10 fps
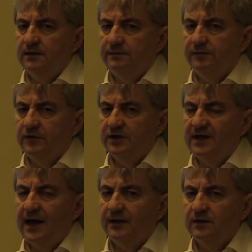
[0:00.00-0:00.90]
for the
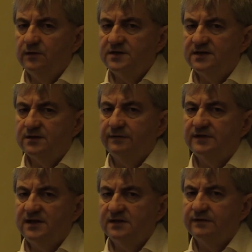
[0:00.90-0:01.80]
diagnosis of
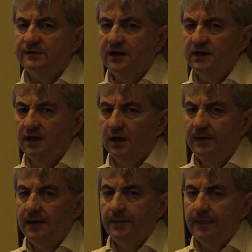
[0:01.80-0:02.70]

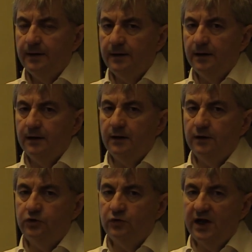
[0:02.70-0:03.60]
schizophrenia,
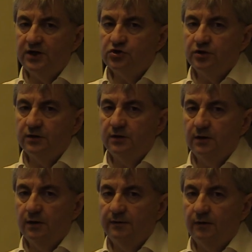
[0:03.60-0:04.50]
a
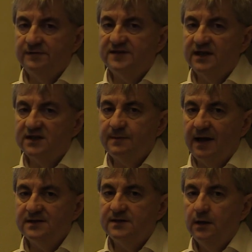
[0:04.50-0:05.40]
duration of 6
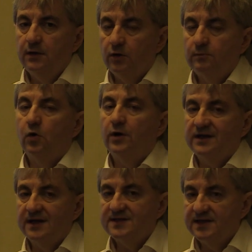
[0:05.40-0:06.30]
months or more
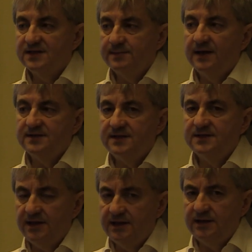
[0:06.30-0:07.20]
than 6 months
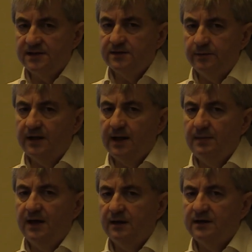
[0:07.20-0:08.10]
is needed. So you can
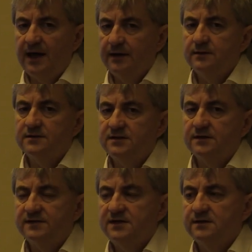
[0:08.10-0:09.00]
make a diagnosis
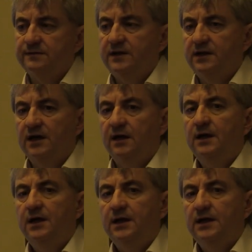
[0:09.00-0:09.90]
of schizophrenia
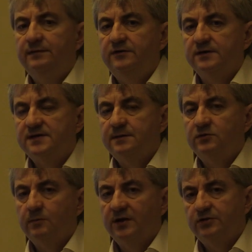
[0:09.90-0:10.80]
if the
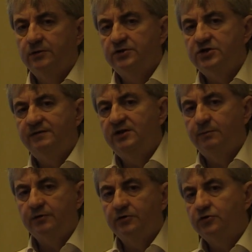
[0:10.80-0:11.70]
symptomatology with
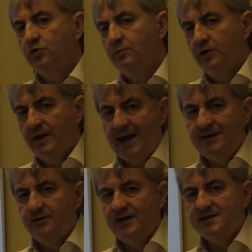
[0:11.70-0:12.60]
the prodromal
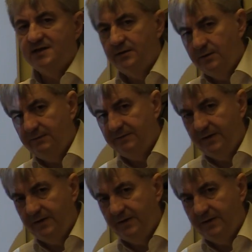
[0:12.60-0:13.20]
and the residual